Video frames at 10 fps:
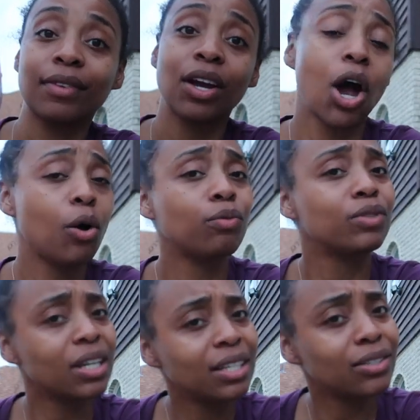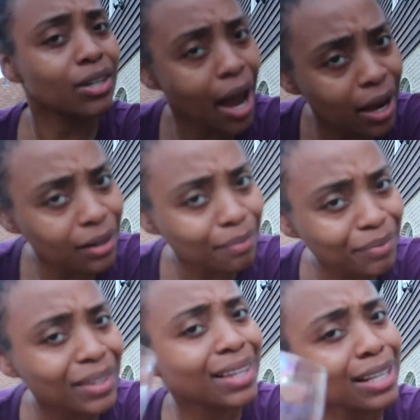Say go DJ,
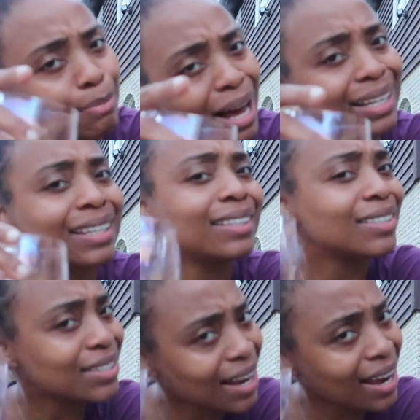that's my DJ,